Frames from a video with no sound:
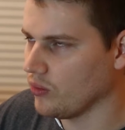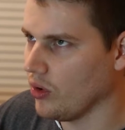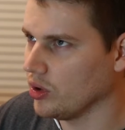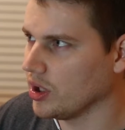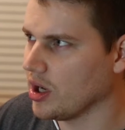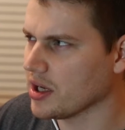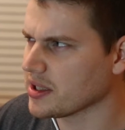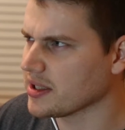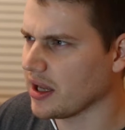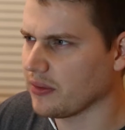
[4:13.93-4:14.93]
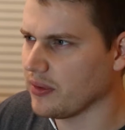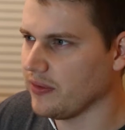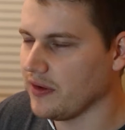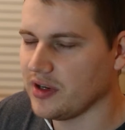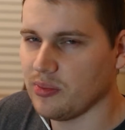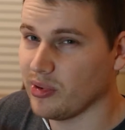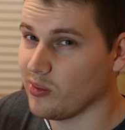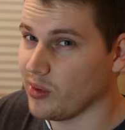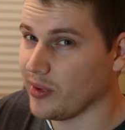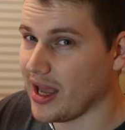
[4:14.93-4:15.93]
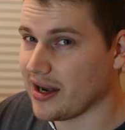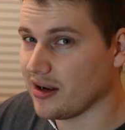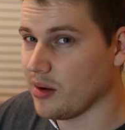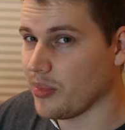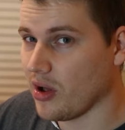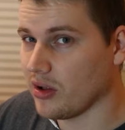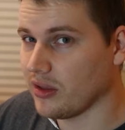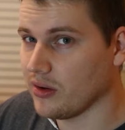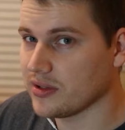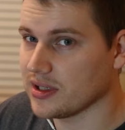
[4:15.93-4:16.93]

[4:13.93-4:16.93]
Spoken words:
only cost us like $350, but when we added up all of those,